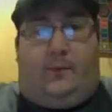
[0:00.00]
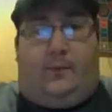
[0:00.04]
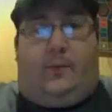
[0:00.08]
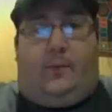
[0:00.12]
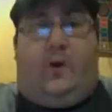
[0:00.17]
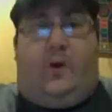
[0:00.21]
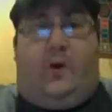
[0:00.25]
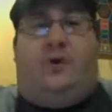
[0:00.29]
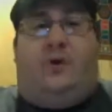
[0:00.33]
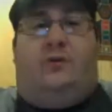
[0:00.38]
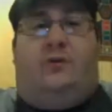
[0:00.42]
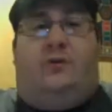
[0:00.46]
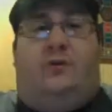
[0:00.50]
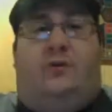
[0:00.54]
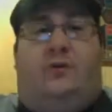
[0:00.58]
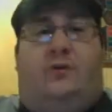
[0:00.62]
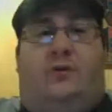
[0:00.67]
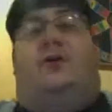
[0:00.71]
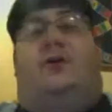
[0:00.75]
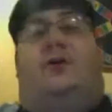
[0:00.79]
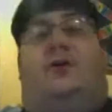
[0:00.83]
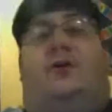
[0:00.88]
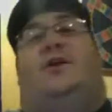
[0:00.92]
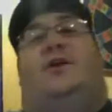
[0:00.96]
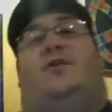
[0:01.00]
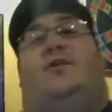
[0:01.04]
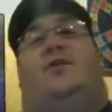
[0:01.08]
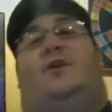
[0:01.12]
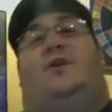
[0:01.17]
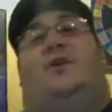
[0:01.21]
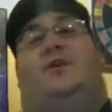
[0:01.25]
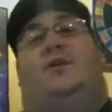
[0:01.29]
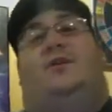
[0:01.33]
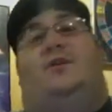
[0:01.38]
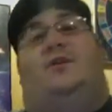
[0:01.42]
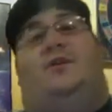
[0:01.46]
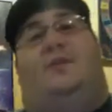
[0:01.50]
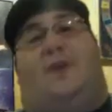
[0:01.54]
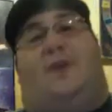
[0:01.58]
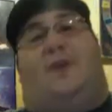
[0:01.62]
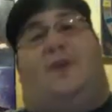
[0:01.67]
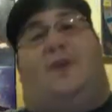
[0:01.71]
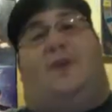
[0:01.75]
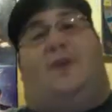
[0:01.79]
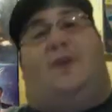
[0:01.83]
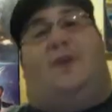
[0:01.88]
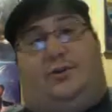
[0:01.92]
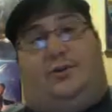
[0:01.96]
Well, it's because this is
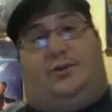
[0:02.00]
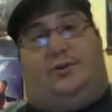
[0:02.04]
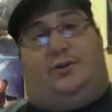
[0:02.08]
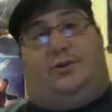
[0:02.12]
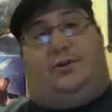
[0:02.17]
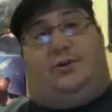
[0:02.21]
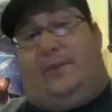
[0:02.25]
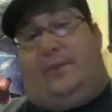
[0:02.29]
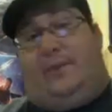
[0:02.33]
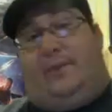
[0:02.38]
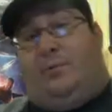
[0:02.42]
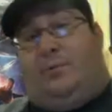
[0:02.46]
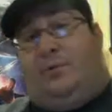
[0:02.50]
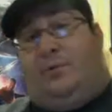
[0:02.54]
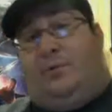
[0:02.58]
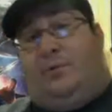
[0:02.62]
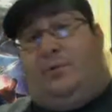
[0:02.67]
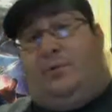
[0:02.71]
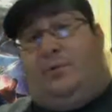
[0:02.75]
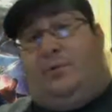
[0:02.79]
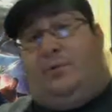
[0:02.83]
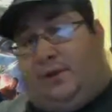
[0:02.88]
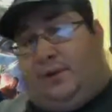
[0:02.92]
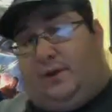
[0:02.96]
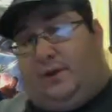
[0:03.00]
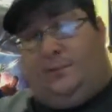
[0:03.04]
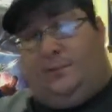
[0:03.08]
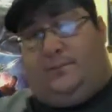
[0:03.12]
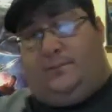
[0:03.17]
actually a movie